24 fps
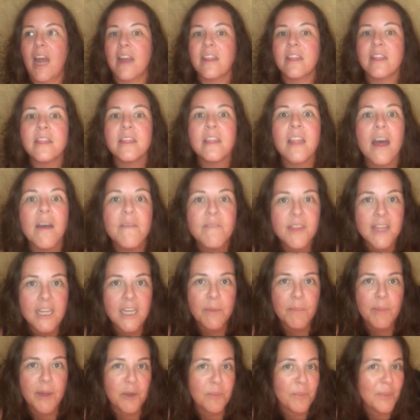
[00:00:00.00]
I love
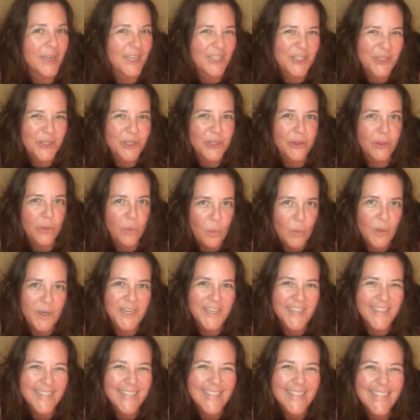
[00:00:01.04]
seeing better pictures in the
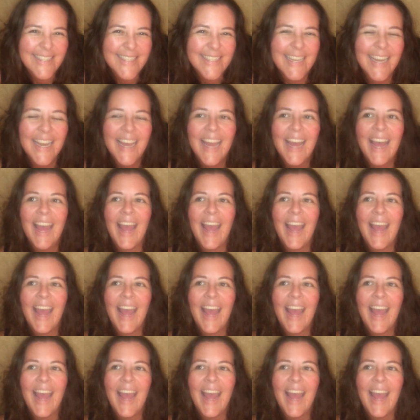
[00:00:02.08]
world.